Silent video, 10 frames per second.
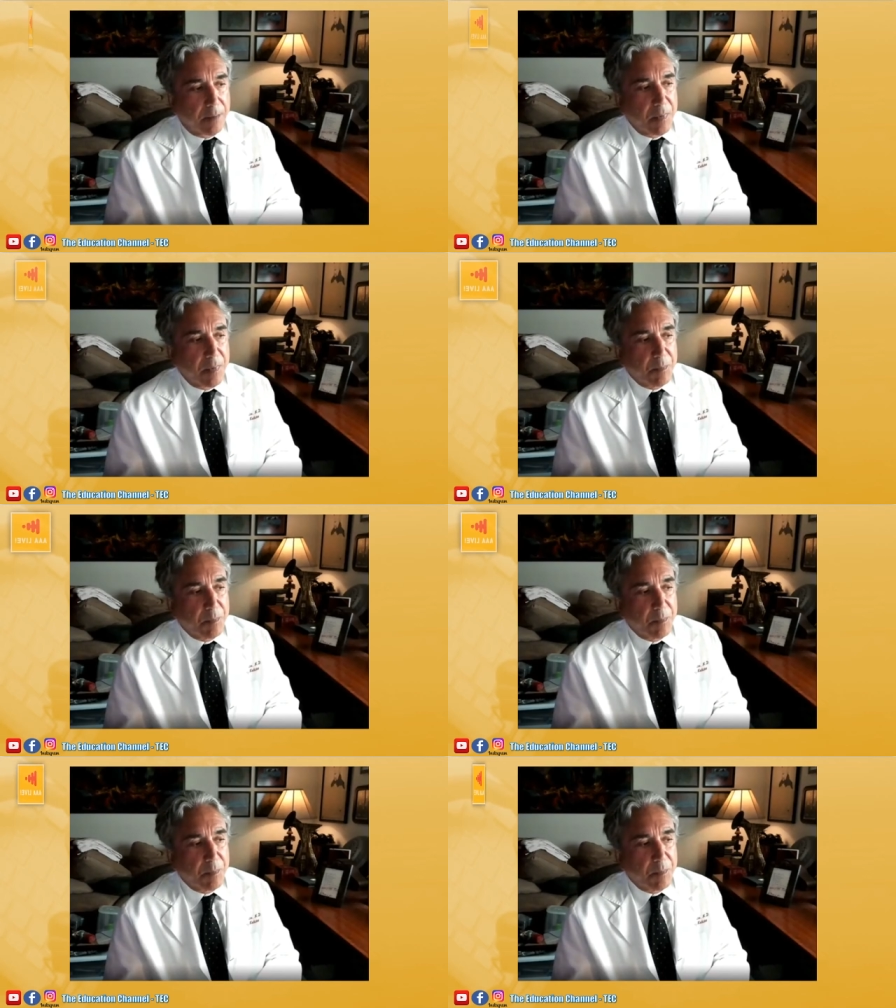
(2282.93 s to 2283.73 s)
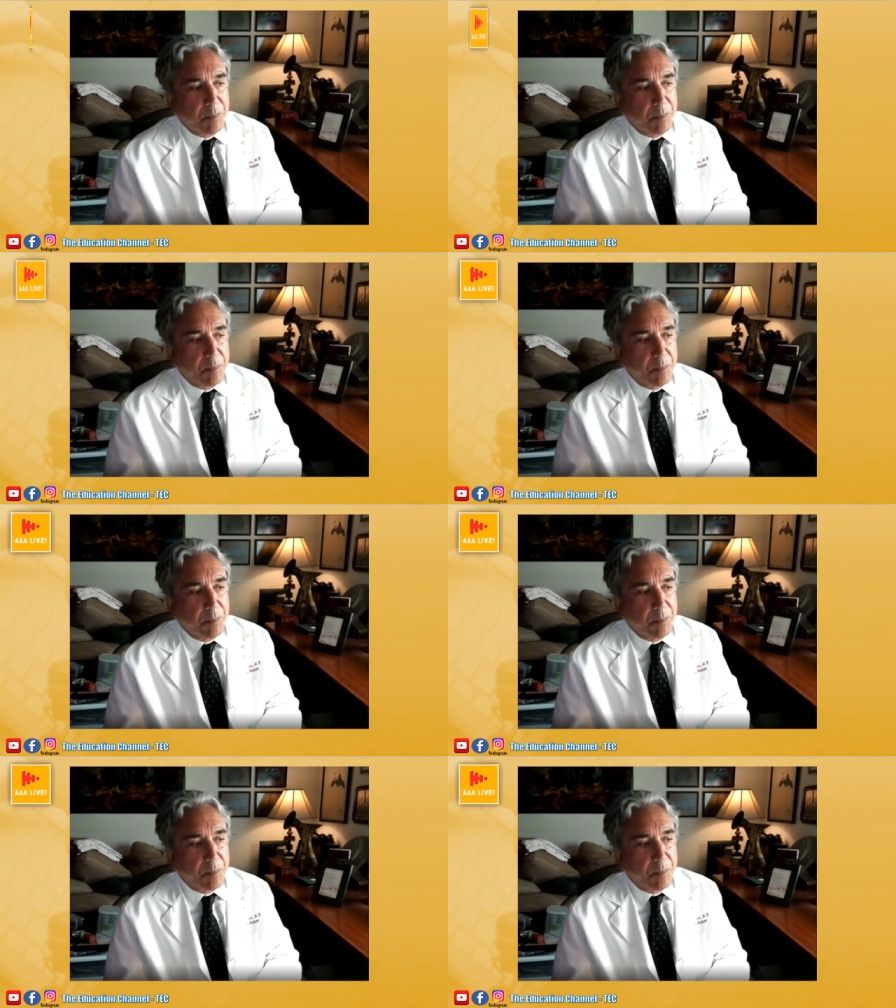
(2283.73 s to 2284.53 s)
but at that time,
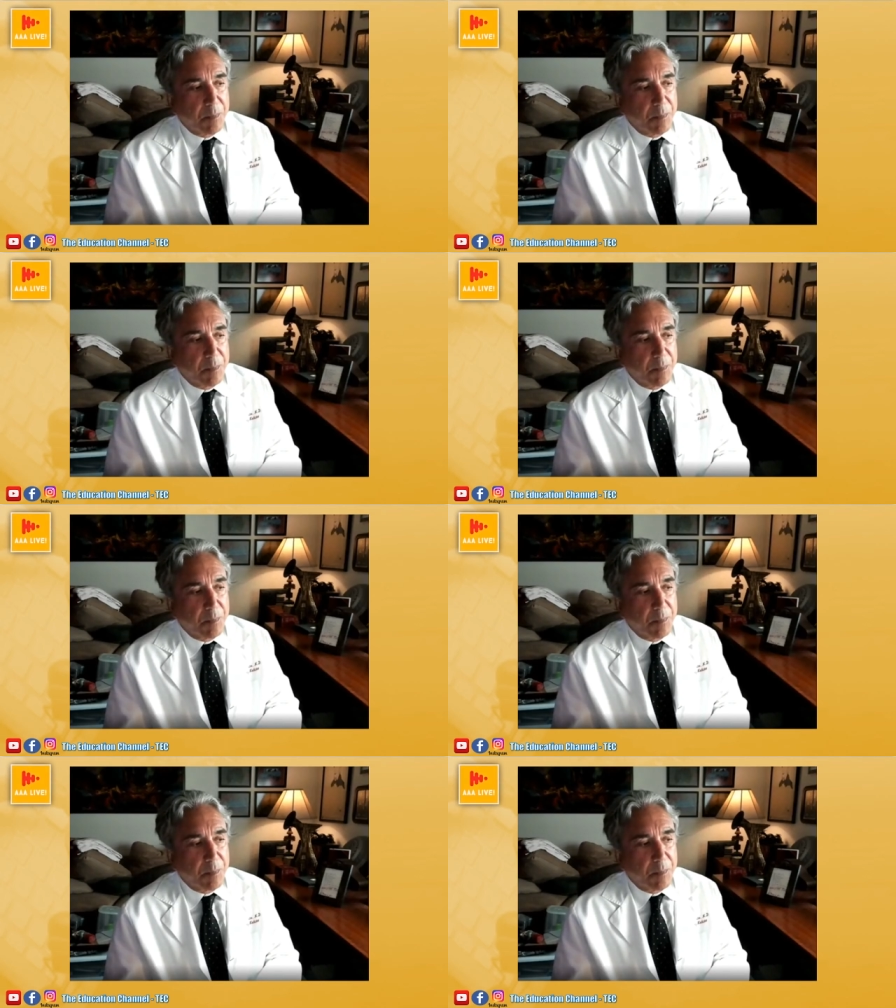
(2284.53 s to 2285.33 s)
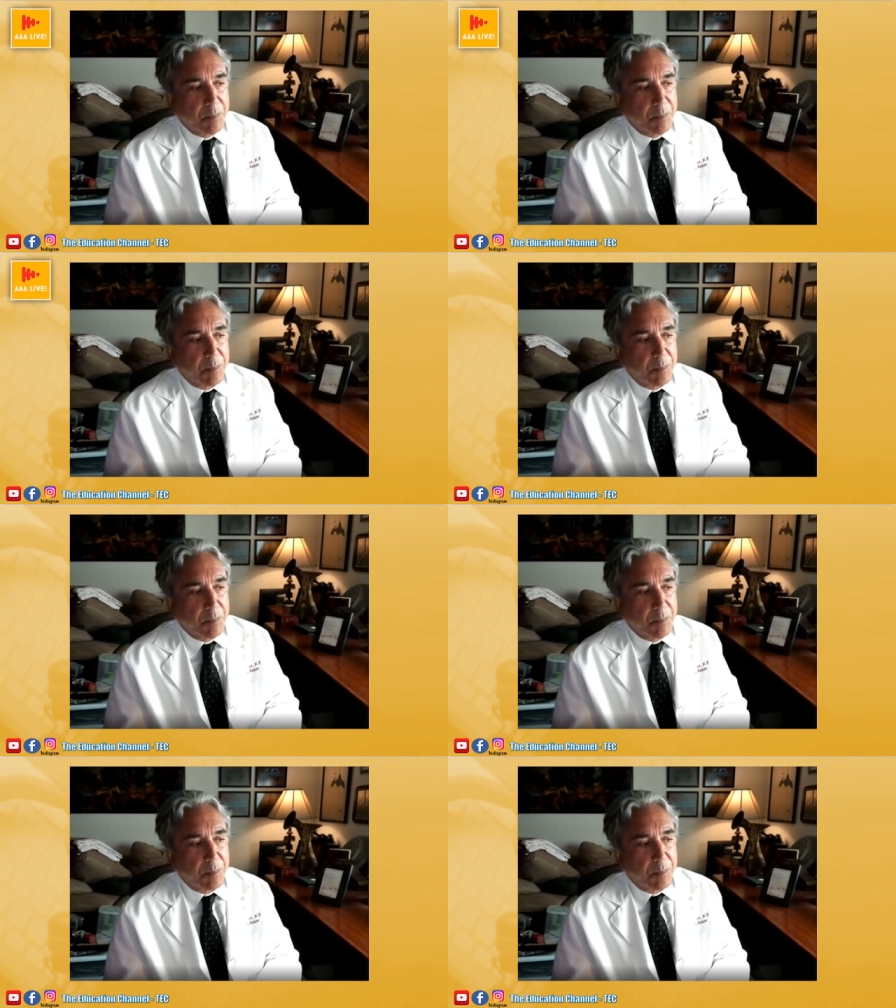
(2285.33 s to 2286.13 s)
Italy had in
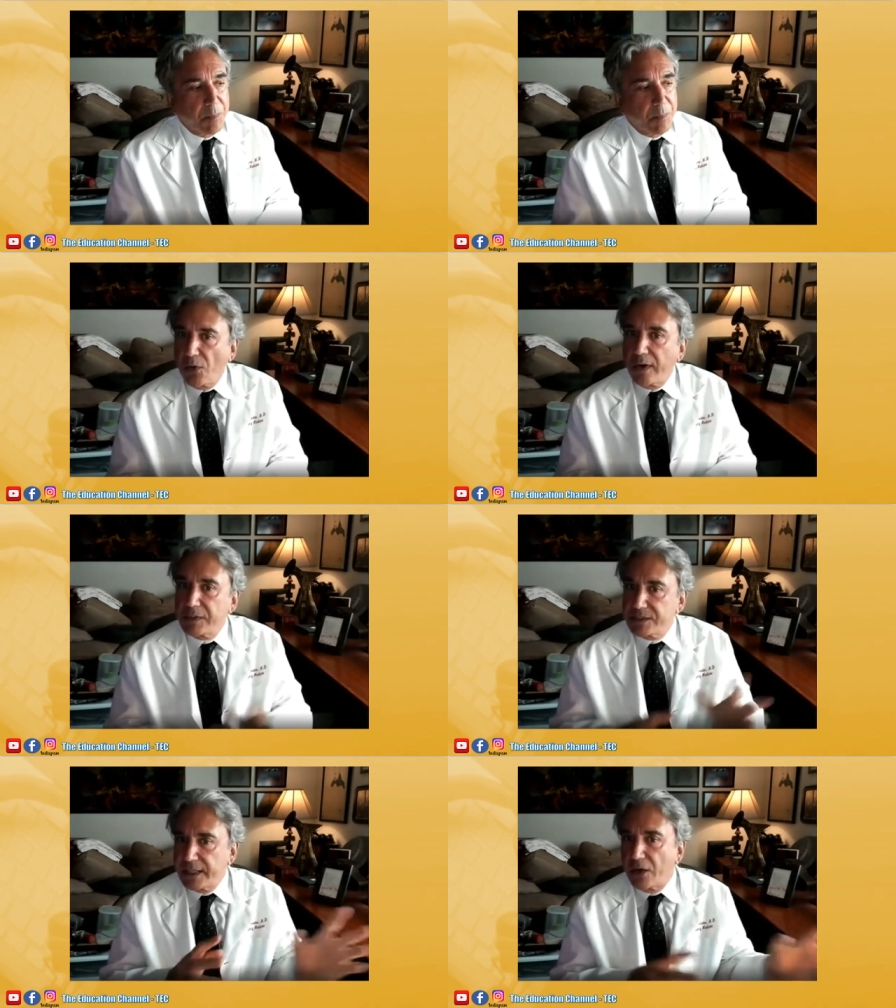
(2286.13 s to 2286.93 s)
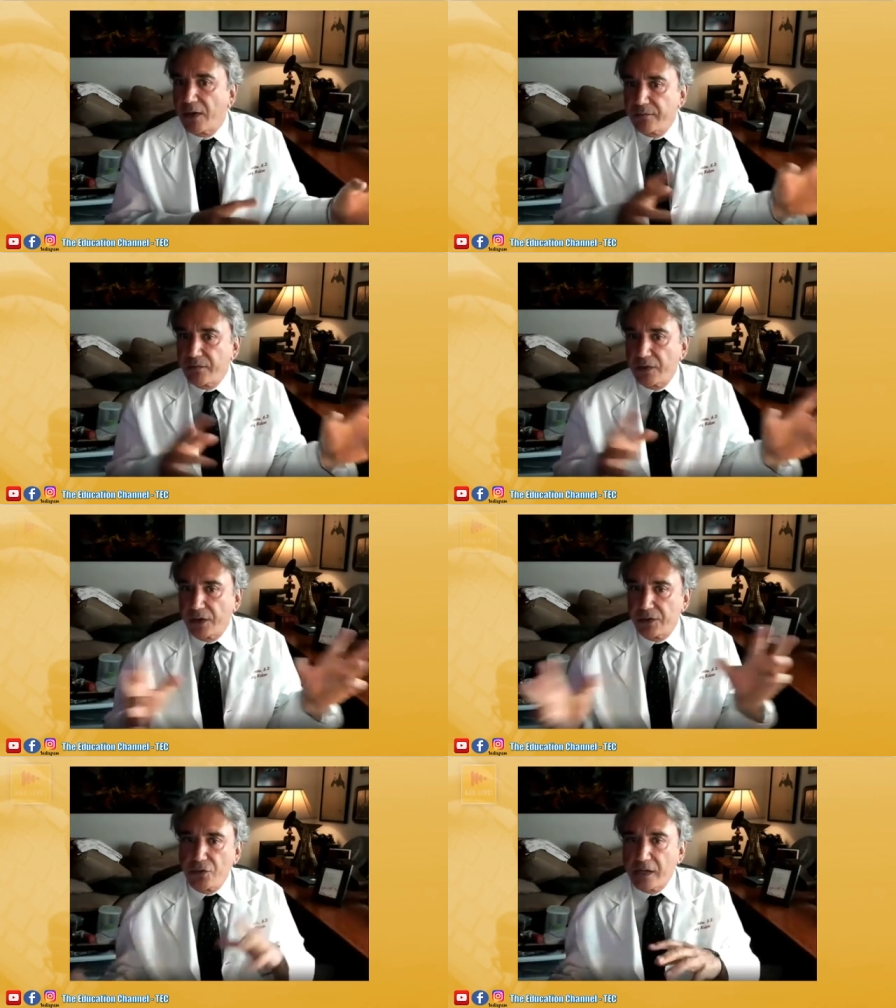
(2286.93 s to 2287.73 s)
their 6-year program, because they don't have
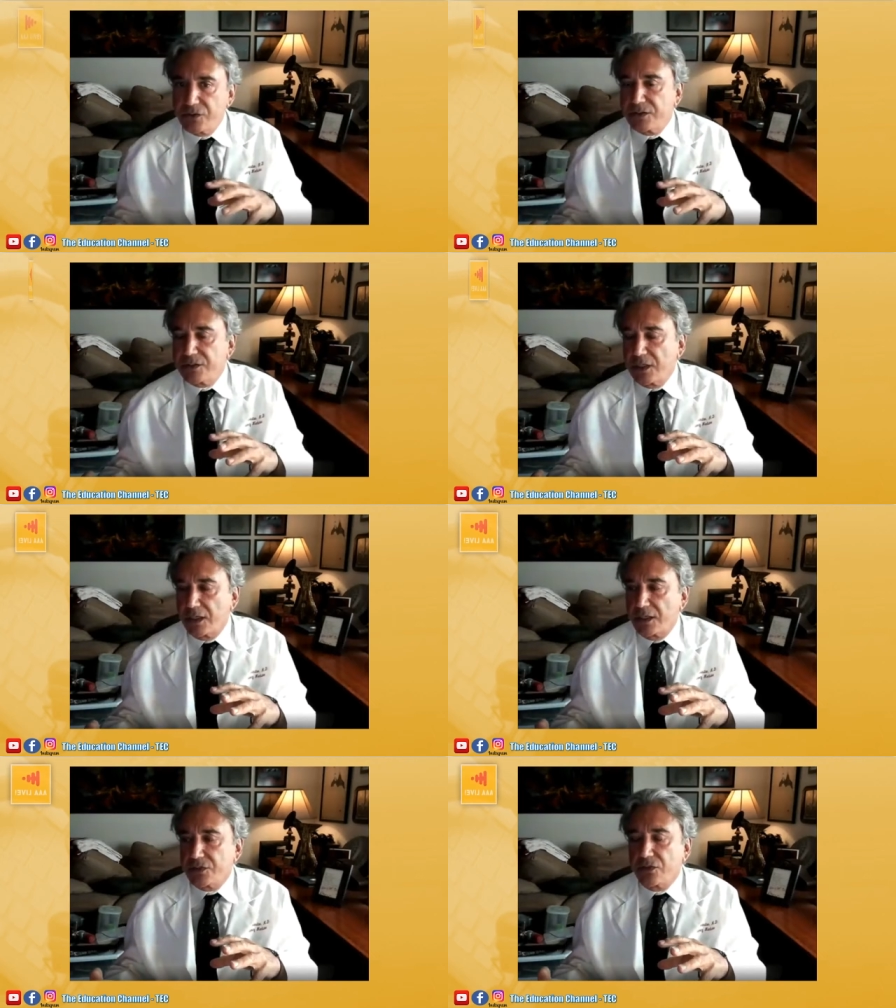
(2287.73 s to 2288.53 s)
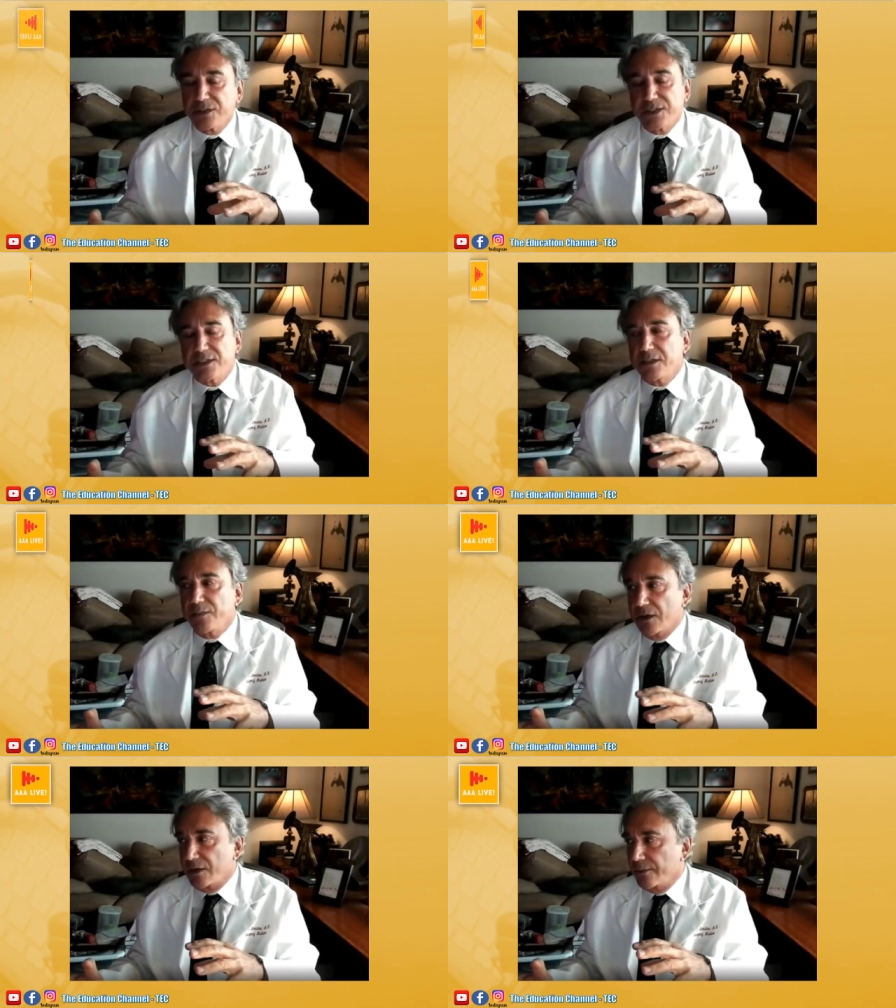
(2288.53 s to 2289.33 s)
an undergraduate school
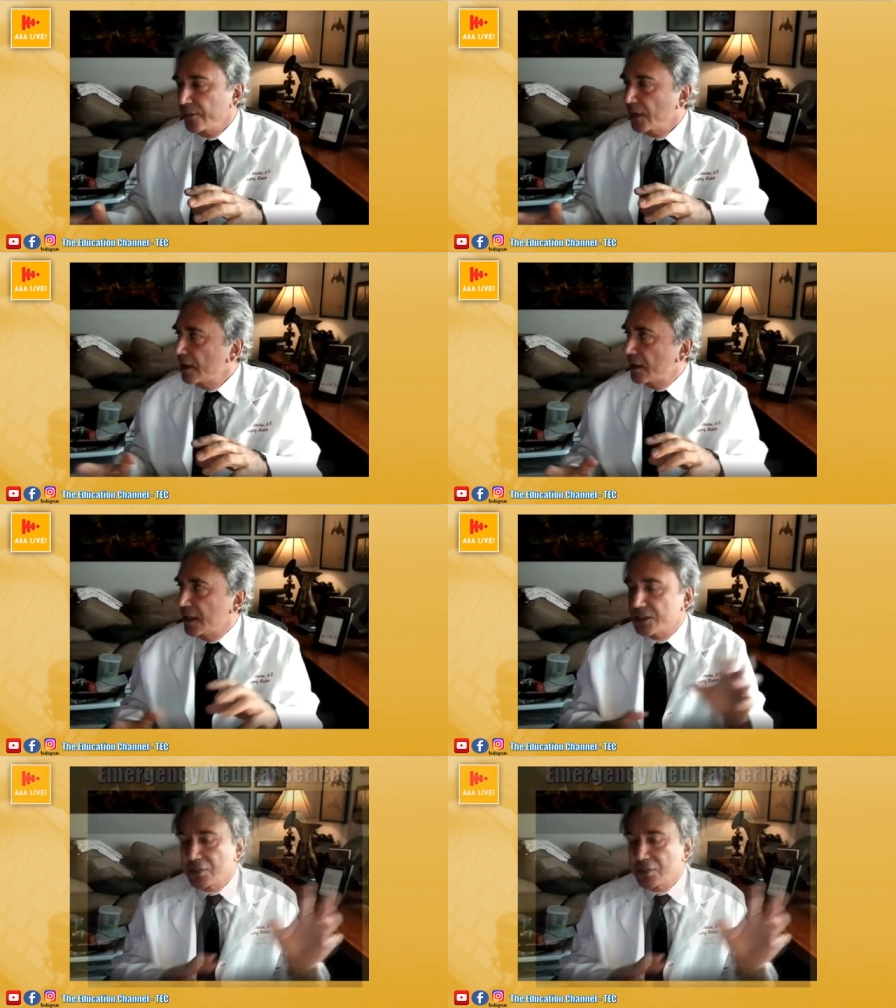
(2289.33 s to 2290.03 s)
system there. They